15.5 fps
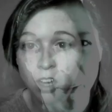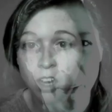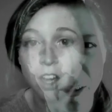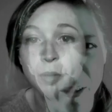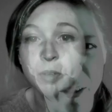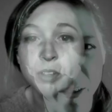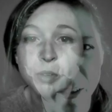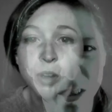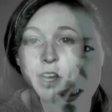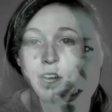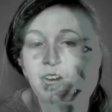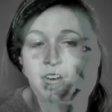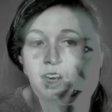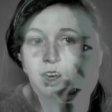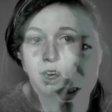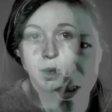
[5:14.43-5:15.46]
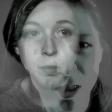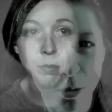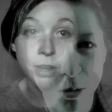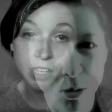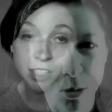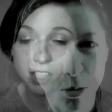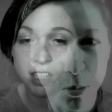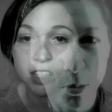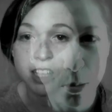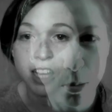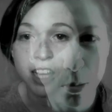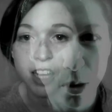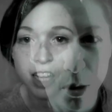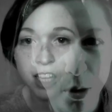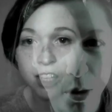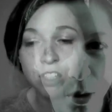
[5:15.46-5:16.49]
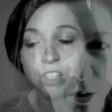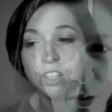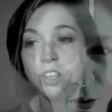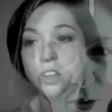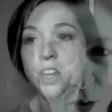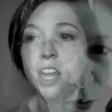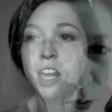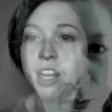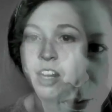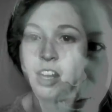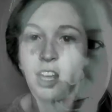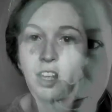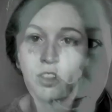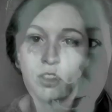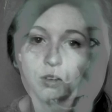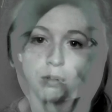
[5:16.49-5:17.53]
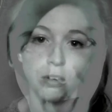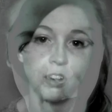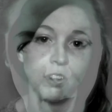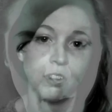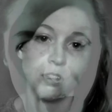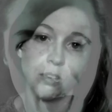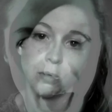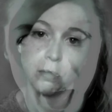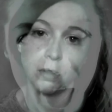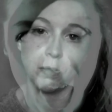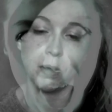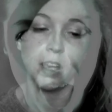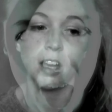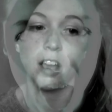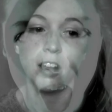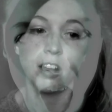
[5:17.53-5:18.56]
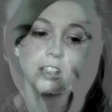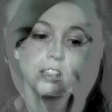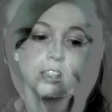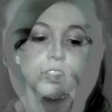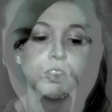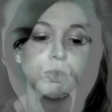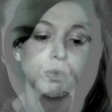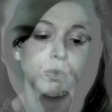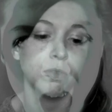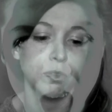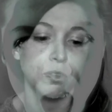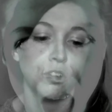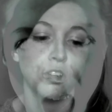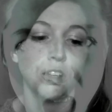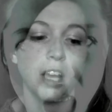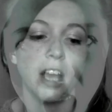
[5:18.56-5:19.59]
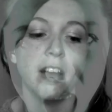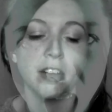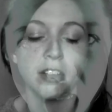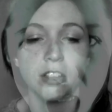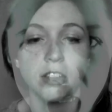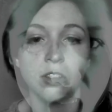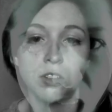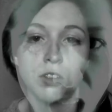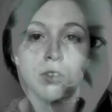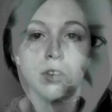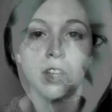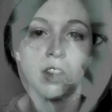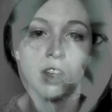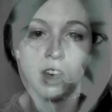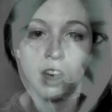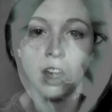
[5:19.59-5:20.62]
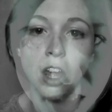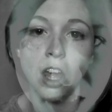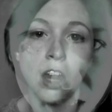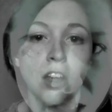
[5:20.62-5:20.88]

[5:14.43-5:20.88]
Um, it's quite like a Brechtian technique to alienate the audience from the main character, so with the two characters doing that,